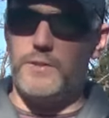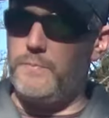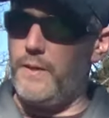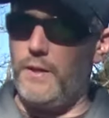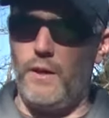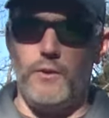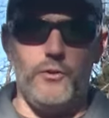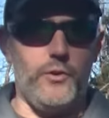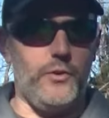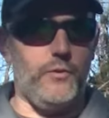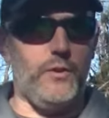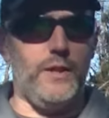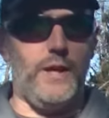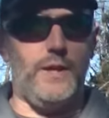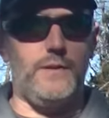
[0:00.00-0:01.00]
It's been
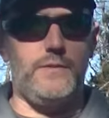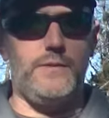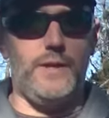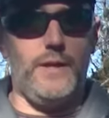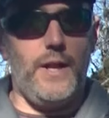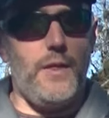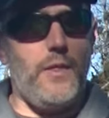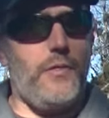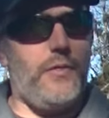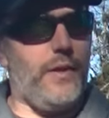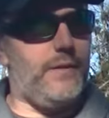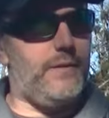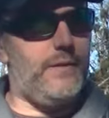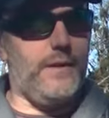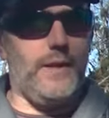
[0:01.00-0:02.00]
underutilized. And another
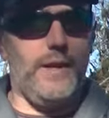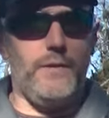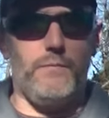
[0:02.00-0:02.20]
thing that I,